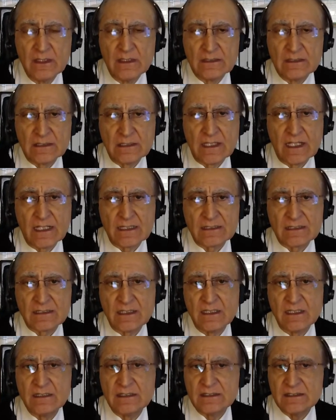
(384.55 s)
So that's
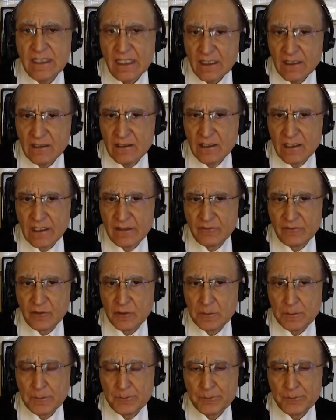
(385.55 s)
the second level.